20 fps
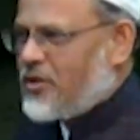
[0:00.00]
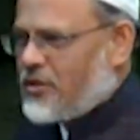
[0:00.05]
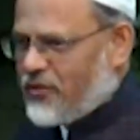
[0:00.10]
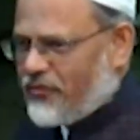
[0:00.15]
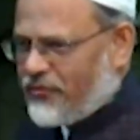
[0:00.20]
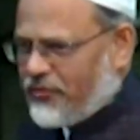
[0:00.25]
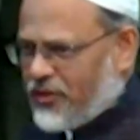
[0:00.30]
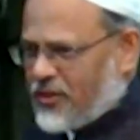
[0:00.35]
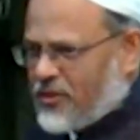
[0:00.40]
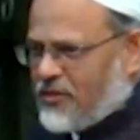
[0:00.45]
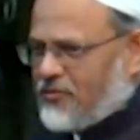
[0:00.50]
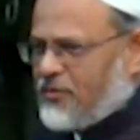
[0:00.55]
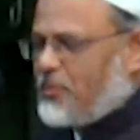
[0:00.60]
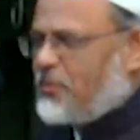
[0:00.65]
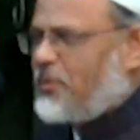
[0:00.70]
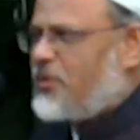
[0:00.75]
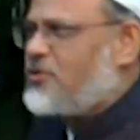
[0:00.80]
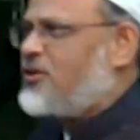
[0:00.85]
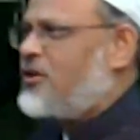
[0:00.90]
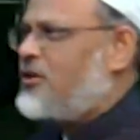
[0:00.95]
at the feet of
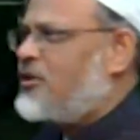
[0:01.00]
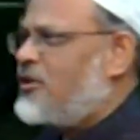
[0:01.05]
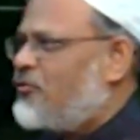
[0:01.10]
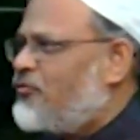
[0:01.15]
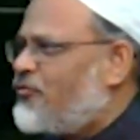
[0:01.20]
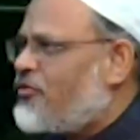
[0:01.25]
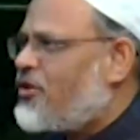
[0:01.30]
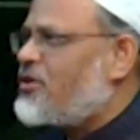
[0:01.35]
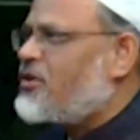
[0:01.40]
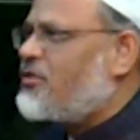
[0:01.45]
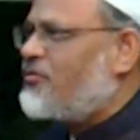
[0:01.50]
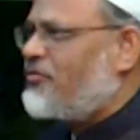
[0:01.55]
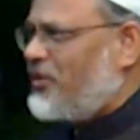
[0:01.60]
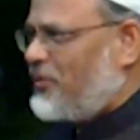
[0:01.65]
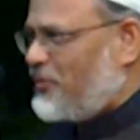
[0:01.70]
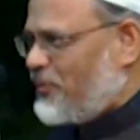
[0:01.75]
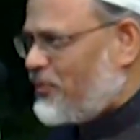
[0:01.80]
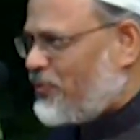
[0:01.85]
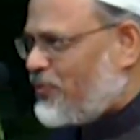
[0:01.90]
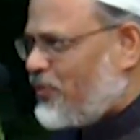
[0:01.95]
the person in front of
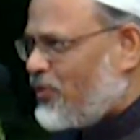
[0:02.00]
him.